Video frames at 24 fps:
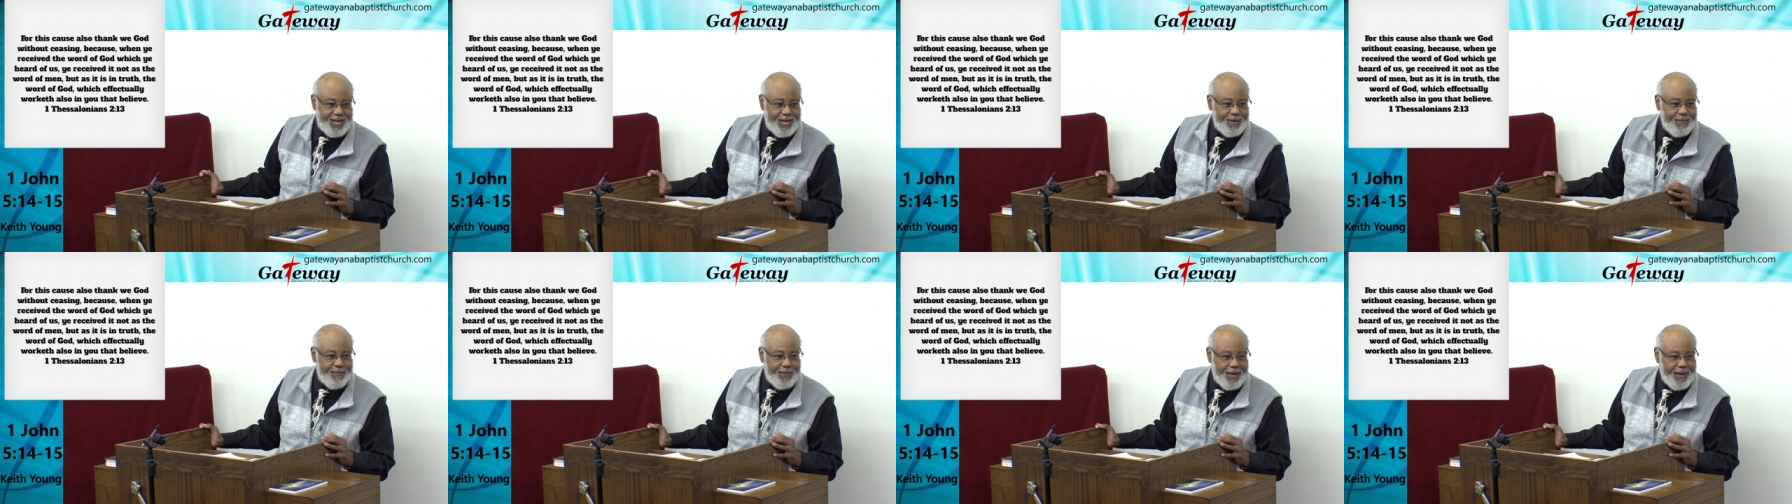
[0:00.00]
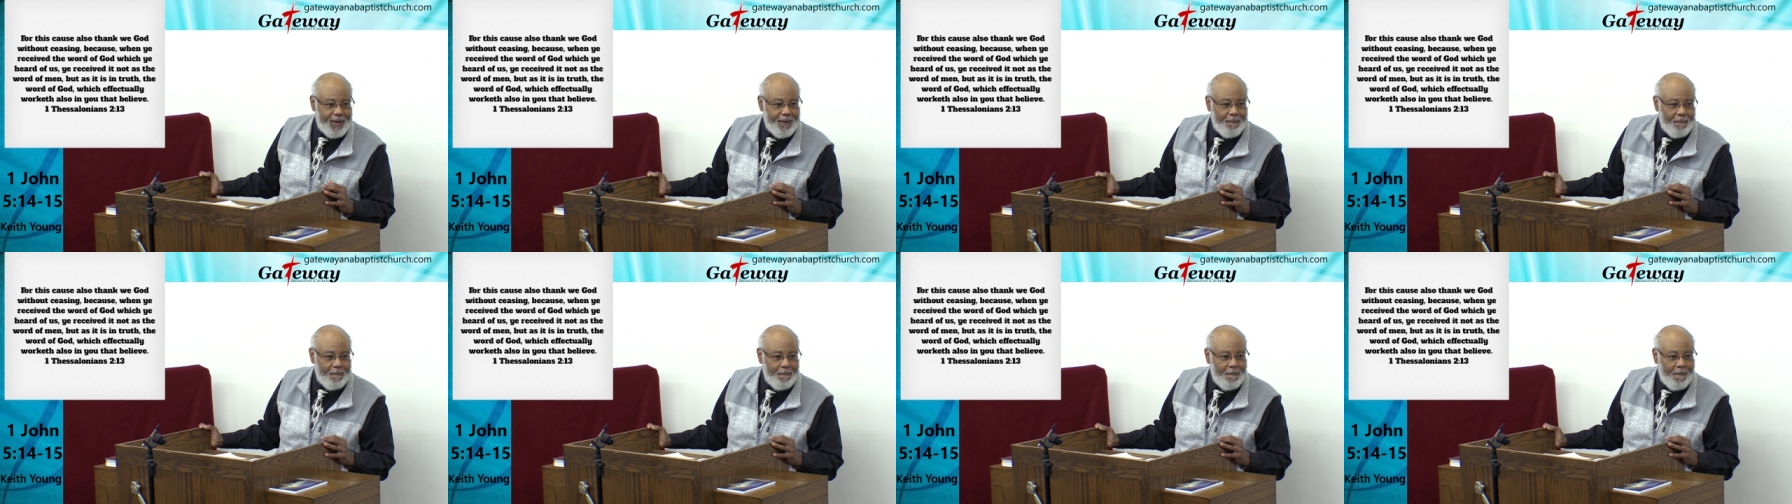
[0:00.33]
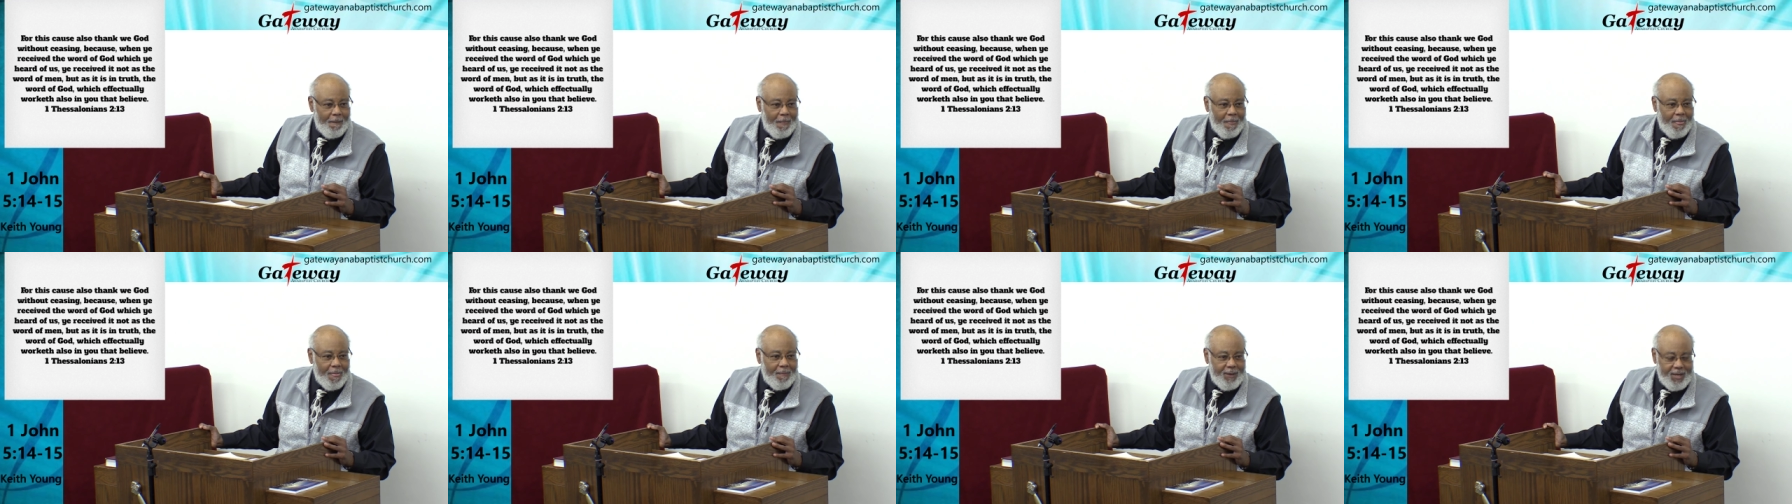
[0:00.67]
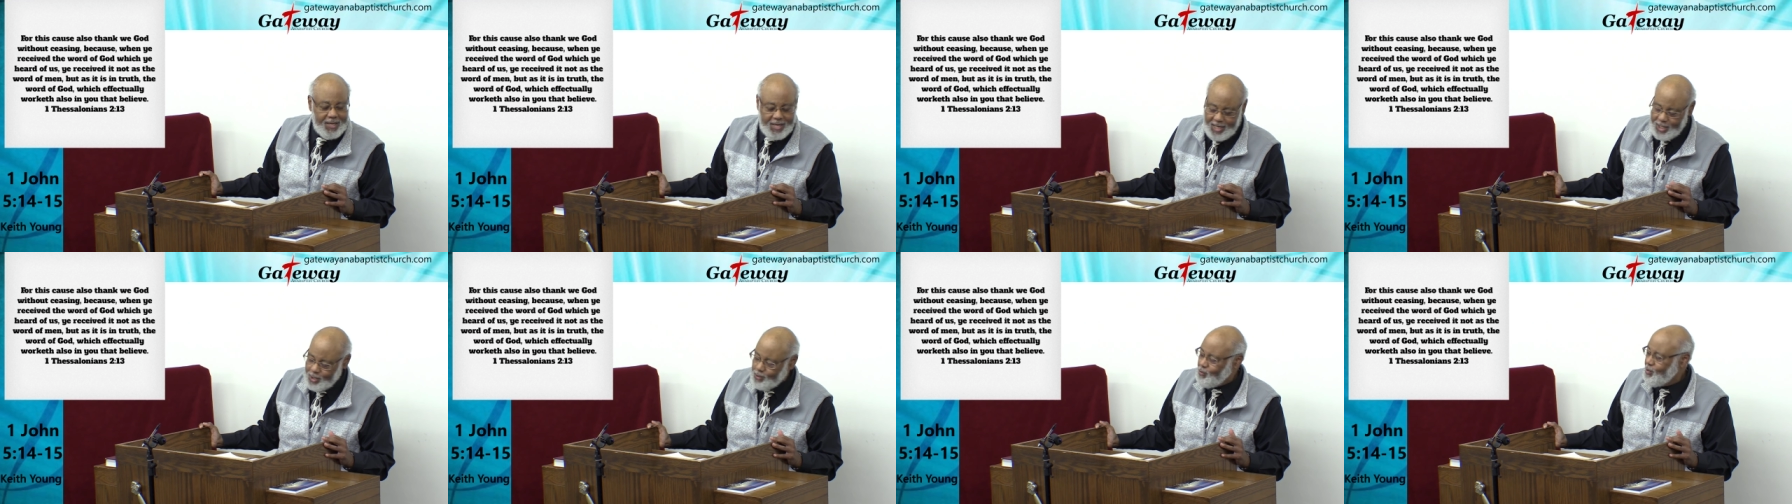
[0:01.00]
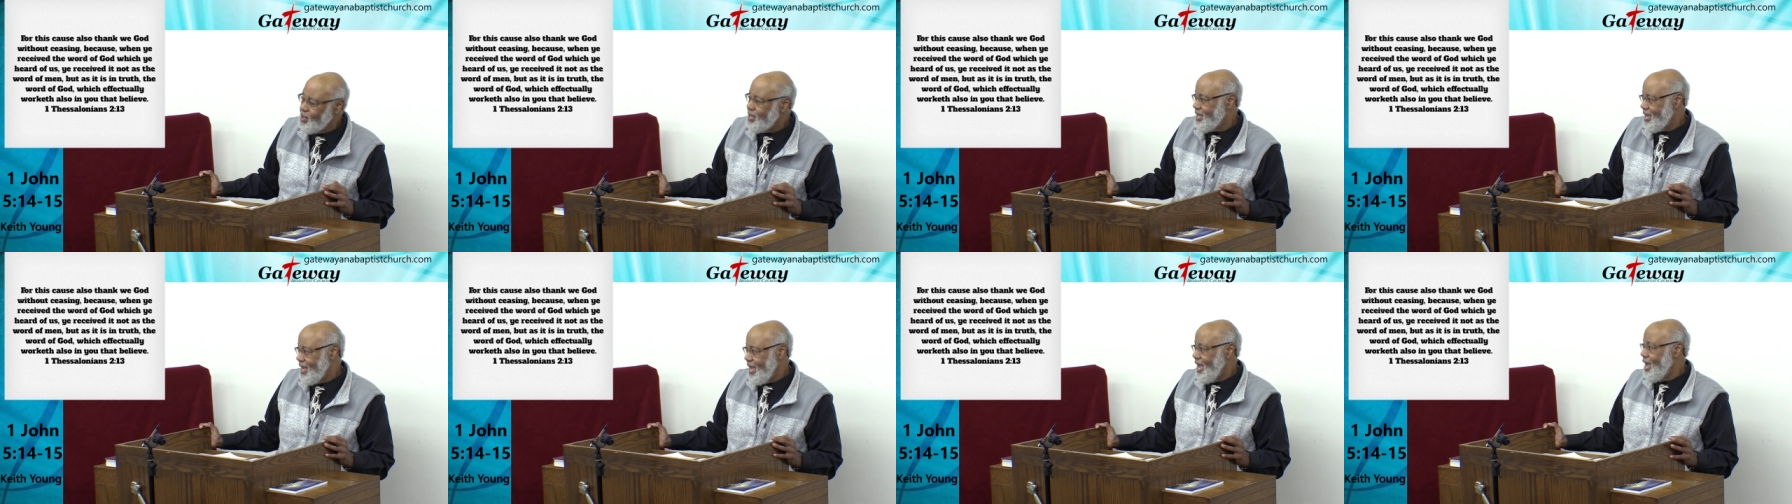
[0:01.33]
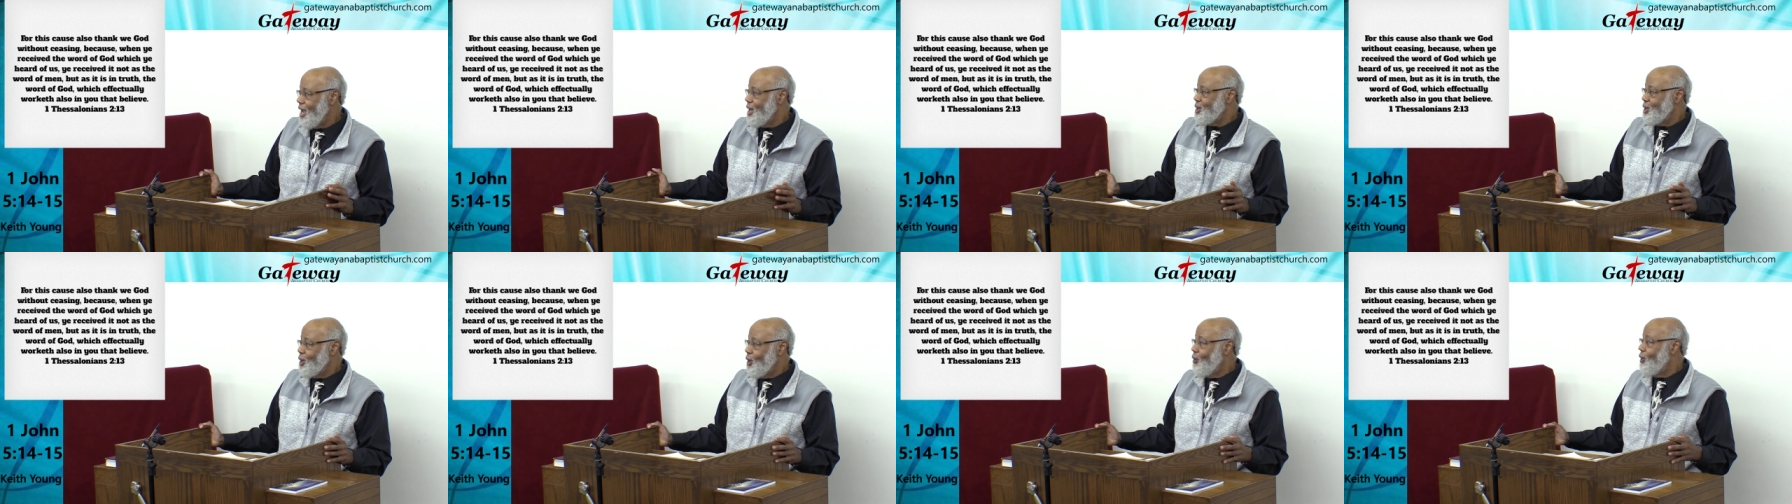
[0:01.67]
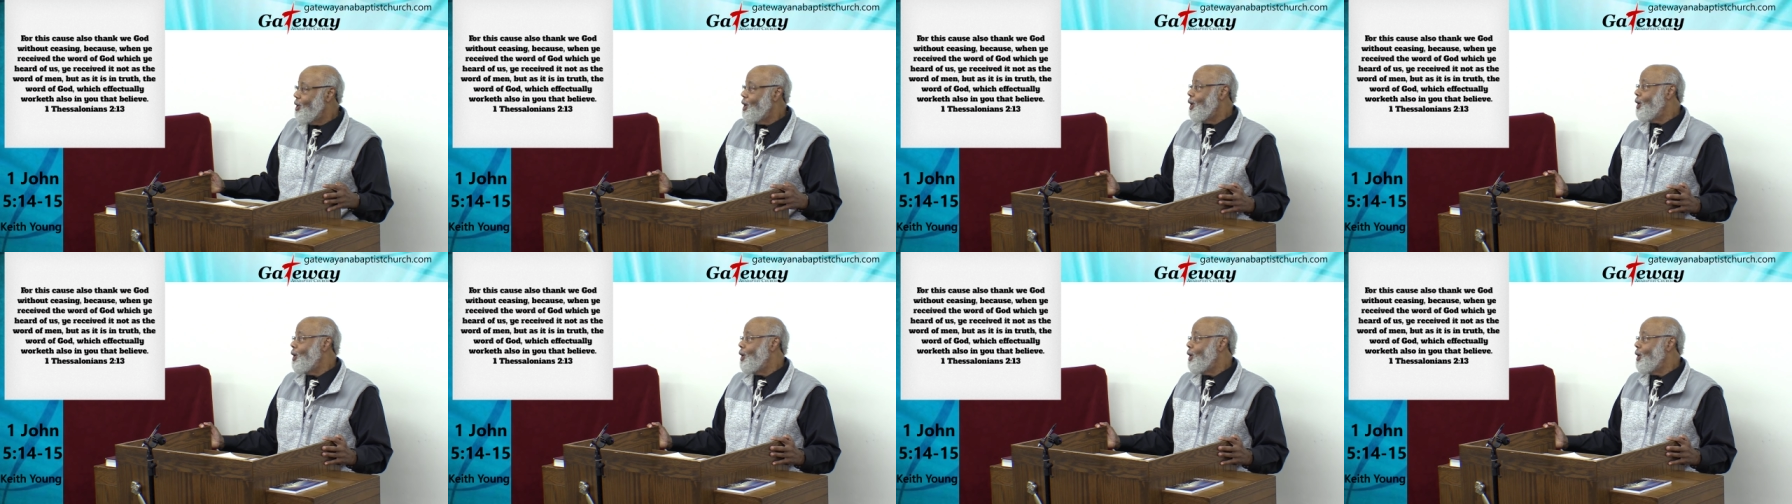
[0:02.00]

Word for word: Amen. Because we can not know